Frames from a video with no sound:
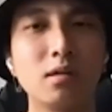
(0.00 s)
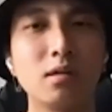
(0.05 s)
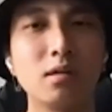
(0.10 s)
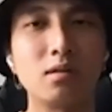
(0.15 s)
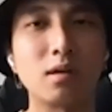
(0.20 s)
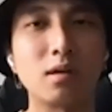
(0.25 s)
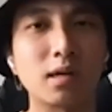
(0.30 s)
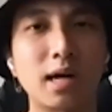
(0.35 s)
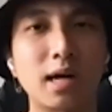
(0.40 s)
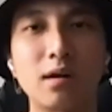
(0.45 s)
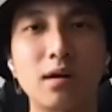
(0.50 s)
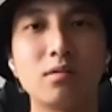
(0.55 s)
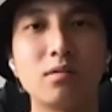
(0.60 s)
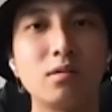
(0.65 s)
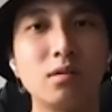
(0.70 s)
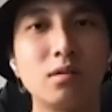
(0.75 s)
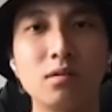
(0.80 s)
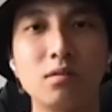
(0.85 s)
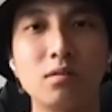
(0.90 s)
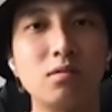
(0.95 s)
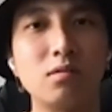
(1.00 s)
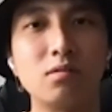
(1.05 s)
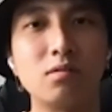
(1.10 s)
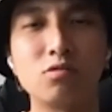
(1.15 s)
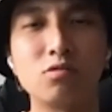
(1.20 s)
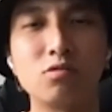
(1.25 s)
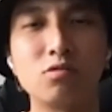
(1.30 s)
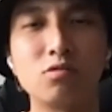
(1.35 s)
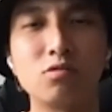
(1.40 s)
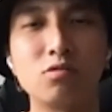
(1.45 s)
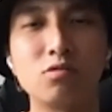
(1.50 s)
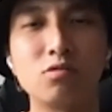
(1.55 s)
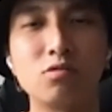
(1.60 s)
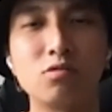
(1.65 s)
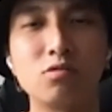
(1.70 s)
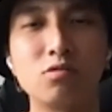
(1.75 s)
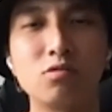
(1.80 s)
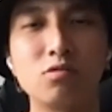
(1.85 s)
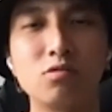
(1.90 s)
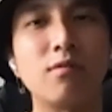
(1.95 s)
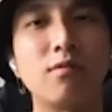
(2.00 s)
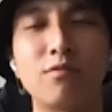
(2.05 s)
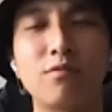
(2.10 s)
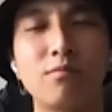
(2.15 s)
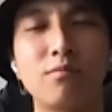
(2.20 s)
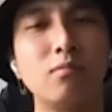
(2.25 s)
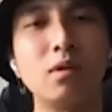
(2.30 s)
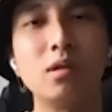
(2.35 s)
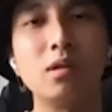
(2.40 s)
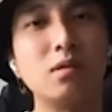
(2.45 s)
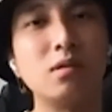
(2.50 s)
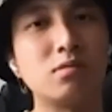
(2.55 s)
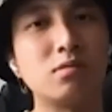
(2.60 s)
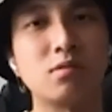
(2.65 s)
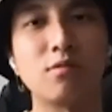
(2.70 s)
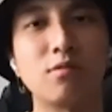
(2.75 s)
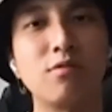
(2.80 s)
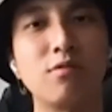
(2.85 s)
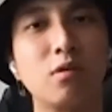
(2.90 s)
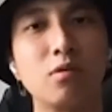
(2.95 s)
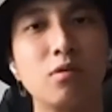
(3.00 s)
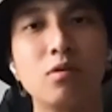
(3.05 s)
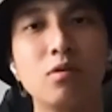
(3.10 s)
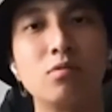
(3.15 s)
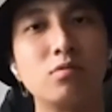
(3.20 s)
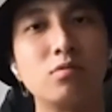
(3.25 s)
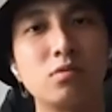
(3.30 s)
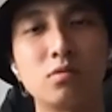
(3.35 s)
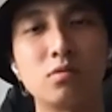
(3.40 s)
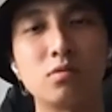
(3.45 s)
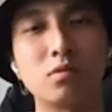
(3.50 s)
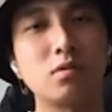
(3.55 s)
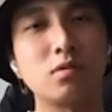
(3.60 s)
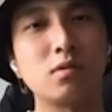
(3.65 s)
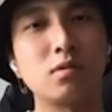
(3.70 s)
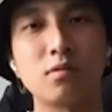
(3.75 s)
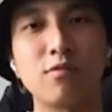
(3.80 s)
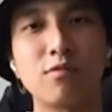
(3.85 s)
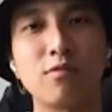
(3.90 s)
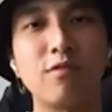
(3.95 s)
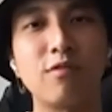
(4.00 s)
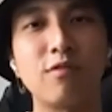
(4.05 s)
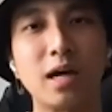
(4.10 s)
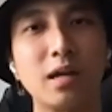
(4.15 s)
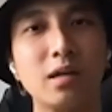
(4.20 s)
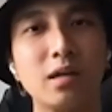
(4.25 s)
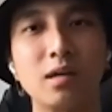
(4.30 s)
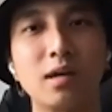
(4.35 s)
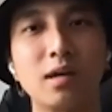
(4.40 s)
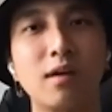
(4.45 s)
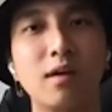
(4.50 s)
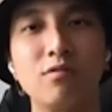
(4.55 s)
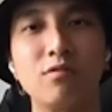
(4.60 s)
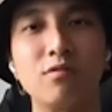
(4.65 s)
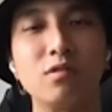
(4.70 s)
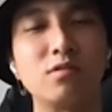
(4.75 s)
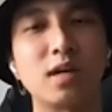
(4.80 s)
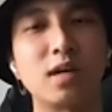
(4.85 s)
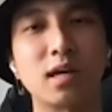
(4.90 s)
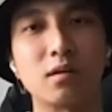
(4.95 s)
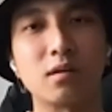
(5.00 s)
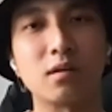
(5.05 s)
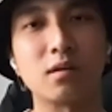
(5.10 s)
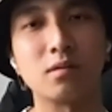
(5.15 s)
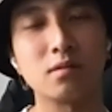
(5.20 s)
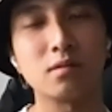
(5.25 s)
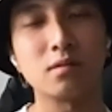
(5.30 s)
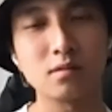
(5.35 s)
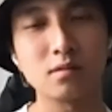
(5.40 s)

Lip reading: the current social media with millions of photos flooding every second.